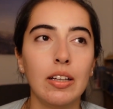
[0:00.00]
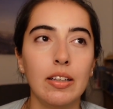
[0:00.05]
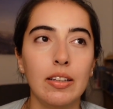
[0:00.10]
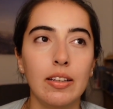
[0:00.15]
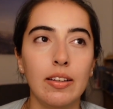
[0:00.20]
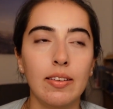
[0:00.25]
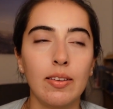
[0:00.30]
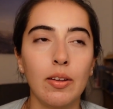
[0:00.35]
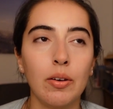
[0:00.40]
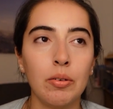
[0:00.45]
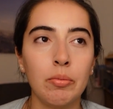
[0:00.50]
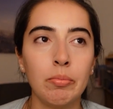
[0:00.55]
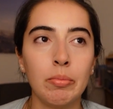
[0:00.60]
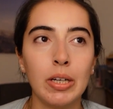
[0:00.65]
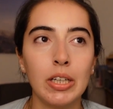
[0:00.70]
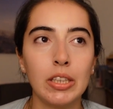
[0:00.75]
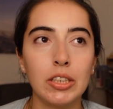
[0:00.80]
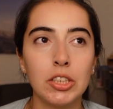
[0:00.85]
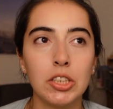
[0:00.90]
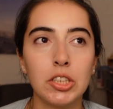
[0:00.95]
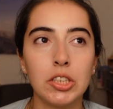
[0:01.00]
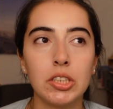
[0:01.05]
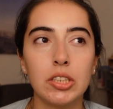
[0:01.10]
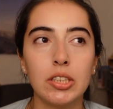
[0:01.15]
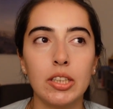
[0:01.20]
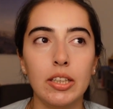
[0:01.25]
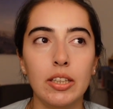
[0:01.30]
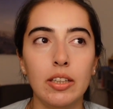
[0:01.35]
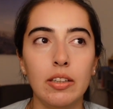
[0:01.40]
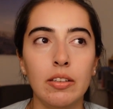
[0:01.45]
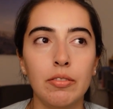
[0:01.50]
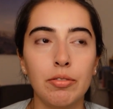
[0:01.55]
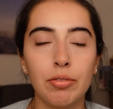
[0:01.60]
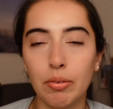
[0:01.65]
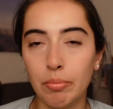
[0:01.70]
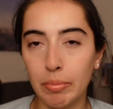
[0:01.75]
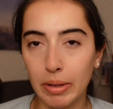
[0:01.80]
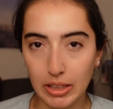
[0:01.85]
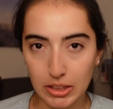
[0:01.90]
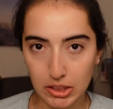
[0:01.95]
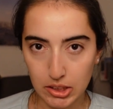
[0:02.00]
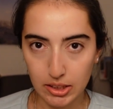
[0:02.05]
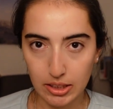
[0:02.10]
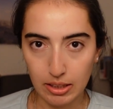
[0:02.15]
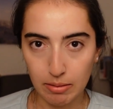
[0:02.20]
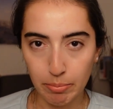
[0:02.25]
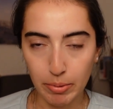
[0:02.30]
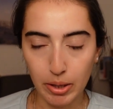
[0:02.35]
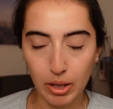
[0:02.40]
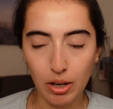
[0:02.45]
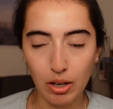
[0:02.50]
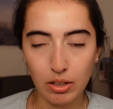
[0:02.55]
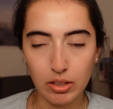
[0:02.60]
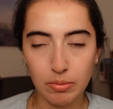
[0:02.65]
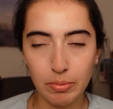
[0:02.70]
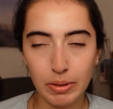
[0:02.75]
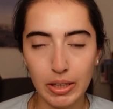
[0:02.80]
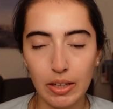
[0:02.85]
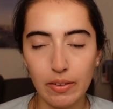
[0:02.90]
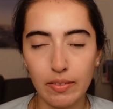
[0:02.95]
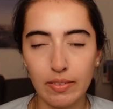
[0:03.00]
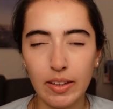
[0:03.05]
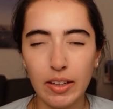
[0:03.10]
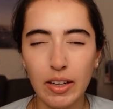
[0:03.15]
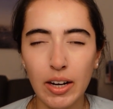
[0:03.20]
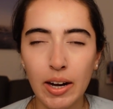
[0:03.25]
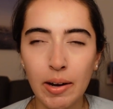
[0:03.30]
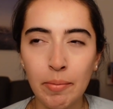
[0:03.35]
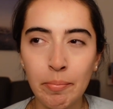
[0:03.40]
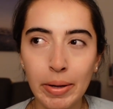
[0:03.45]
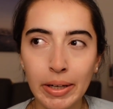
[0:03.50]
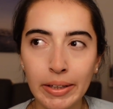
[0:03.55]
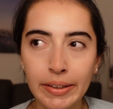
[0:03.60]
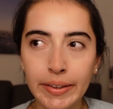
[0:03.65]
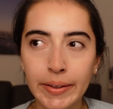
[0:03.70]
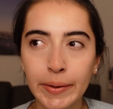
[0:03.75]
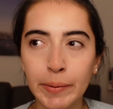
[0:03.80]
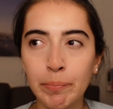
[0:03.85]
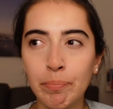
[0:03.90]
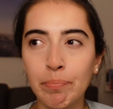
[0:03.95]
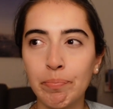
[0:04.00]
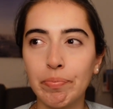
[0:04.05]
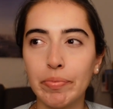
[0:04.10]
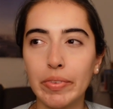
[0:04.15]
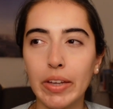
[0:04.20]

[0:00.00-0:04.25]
so much information about, because there are many